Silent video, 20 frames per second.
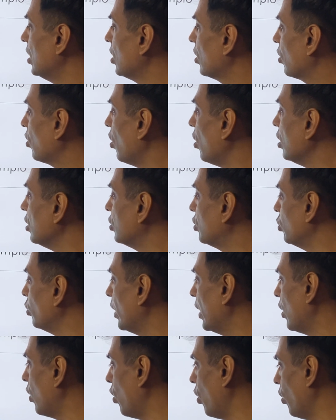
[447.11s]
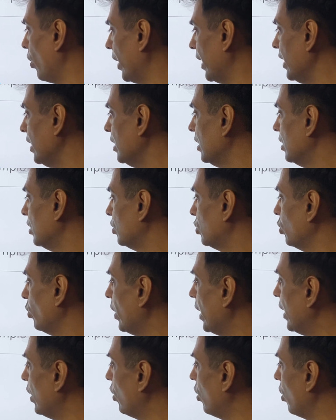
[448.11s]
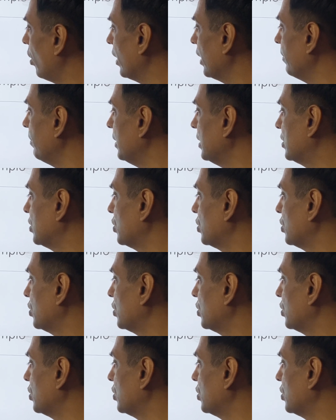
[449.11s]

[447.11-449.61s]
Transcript: con 2 ore. 2 ore means